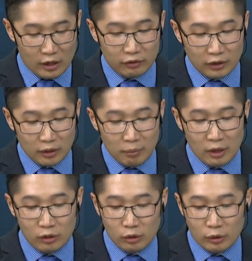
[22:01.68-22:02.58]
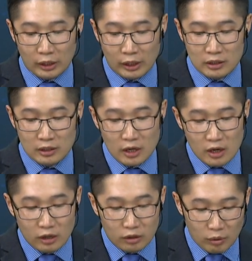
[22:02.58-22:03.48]
Independent Authority Against
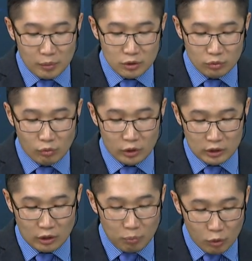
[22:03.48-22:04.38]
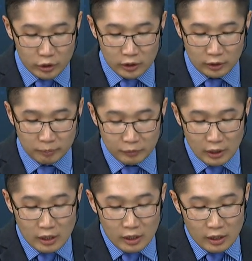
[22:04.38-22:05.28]
Corruption was appointed,
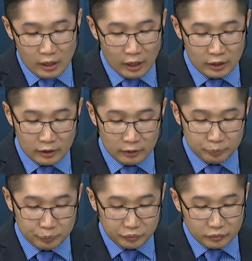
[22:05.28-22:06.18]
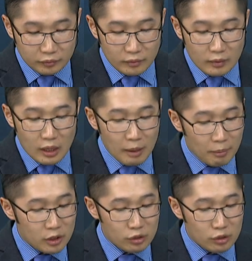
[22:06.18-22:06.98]
and a major